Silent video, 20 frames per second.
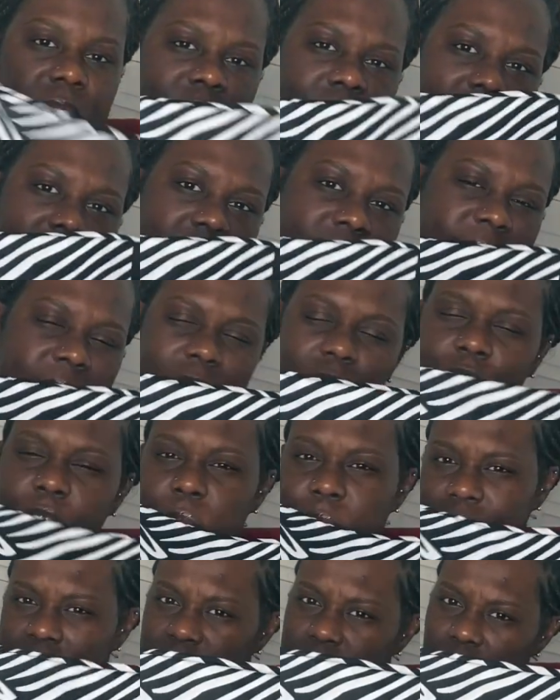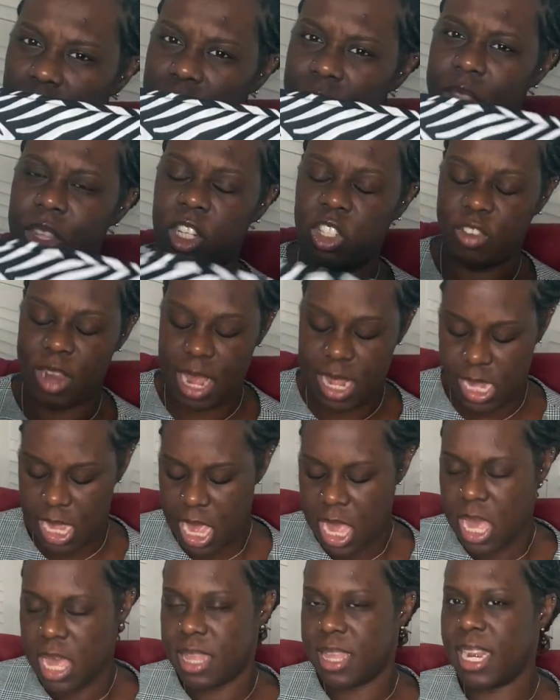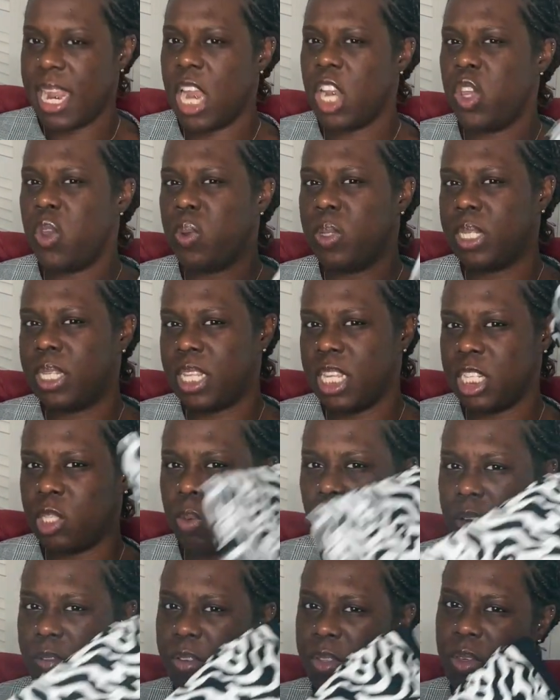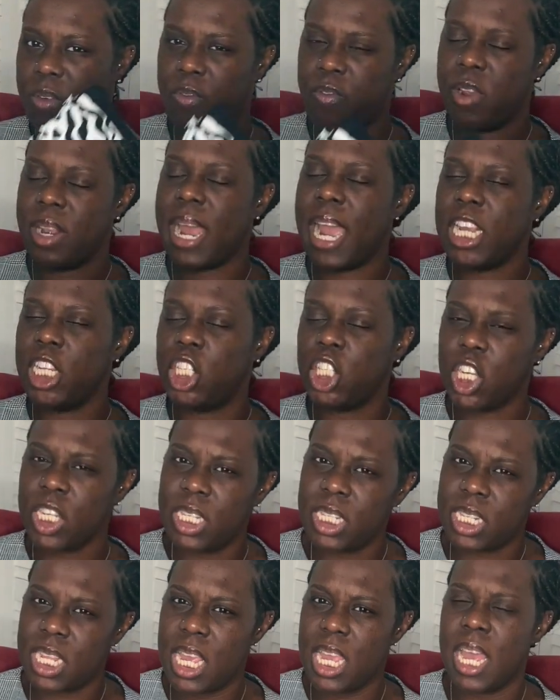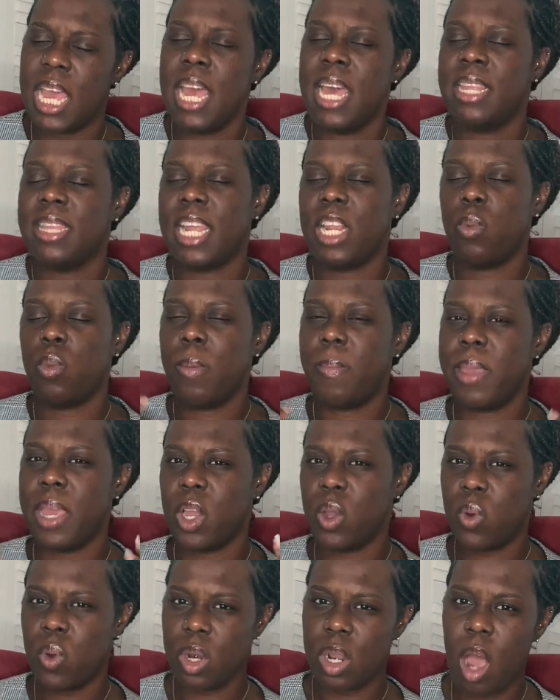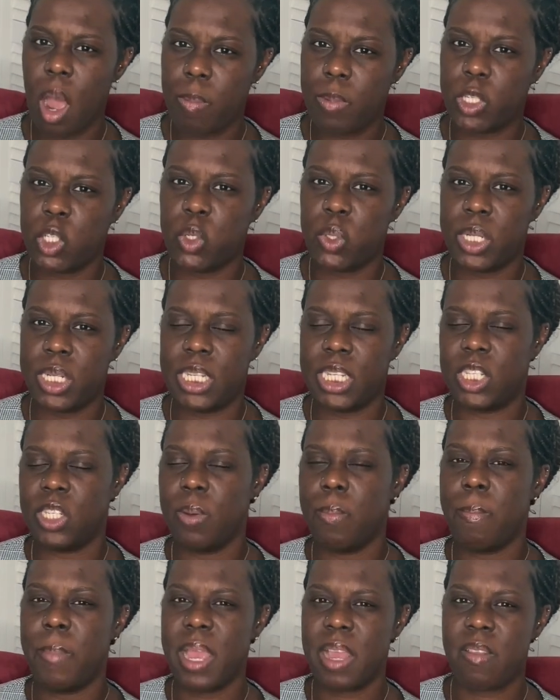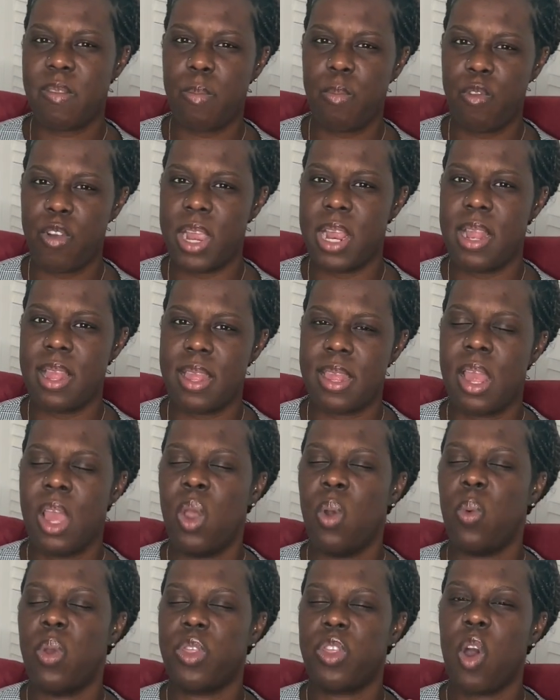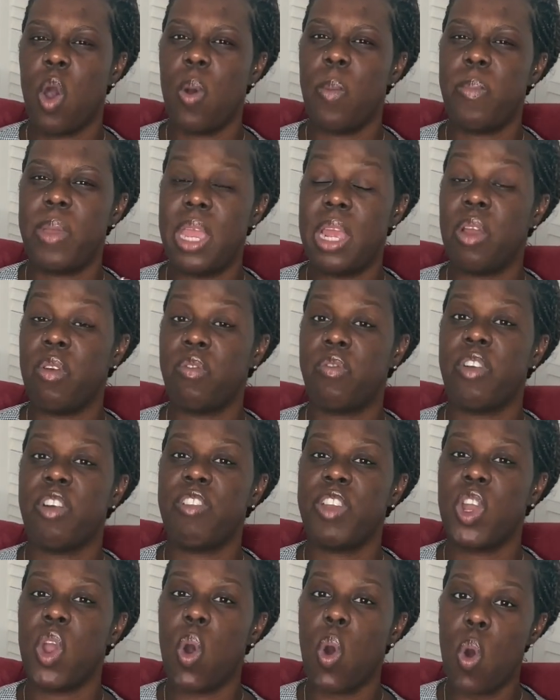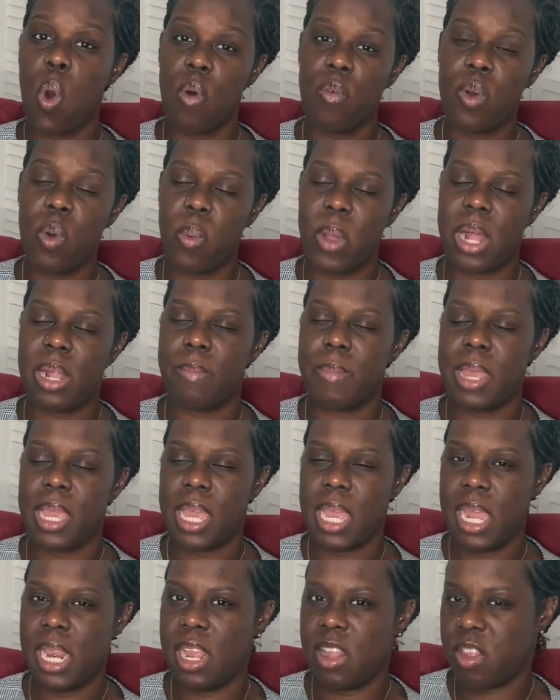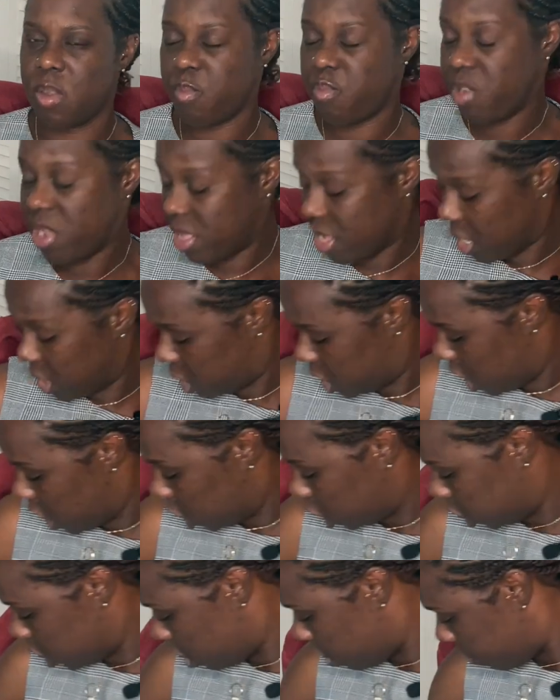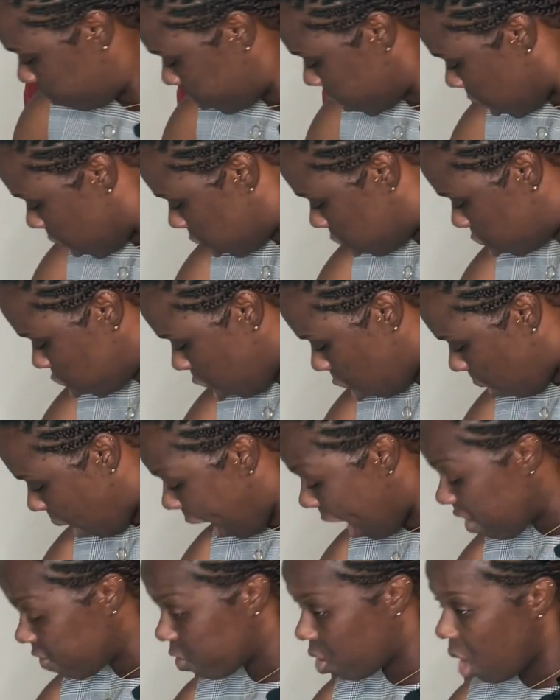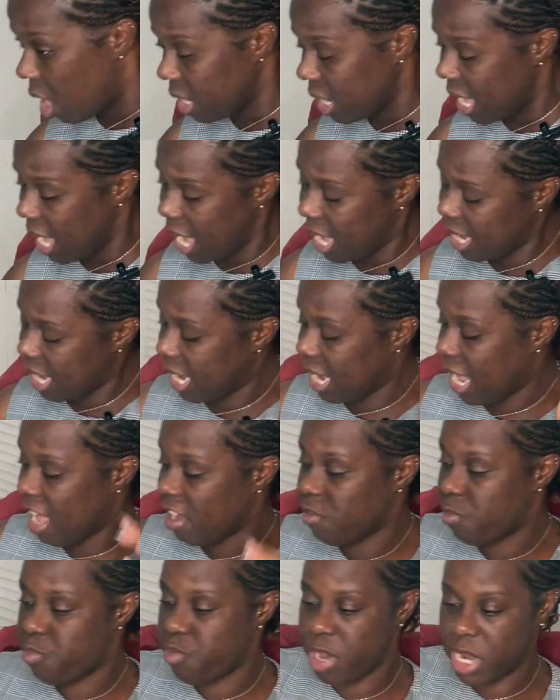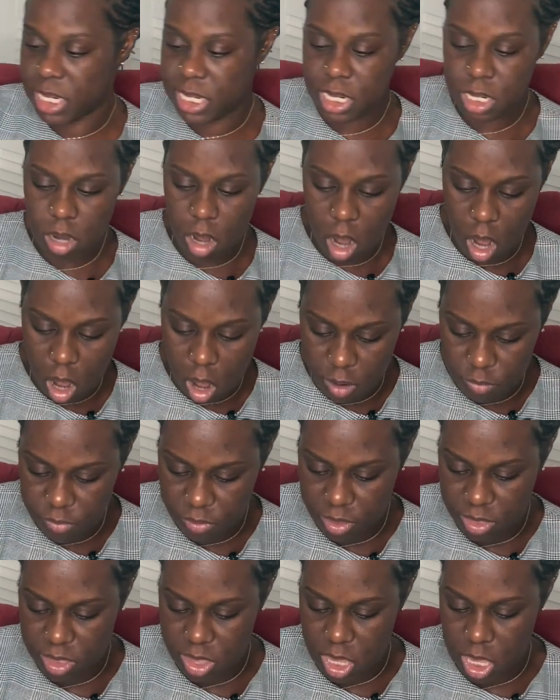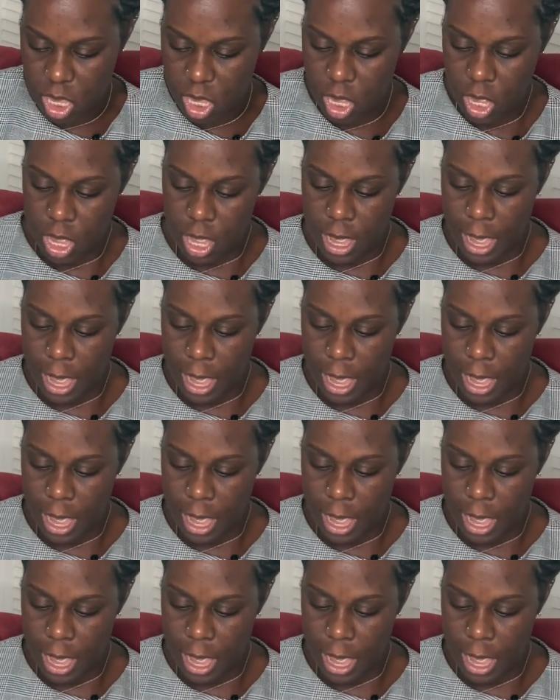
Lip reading: If I decide to use this one for the dress, then I'd use this one for the frill. I just think that it would be a good opportunity to mix prints without being very overwhelming in its presentation. Now, I've gone ahead and I have printed off the